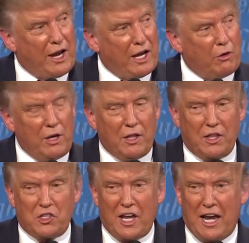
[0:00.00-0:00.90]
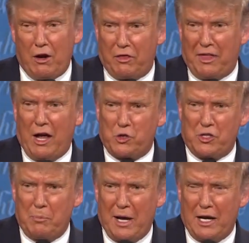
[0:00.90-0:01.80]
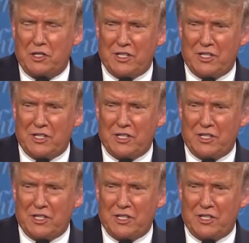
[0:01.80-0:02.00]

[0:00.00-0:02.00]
area. They sent out 1,000 ballots.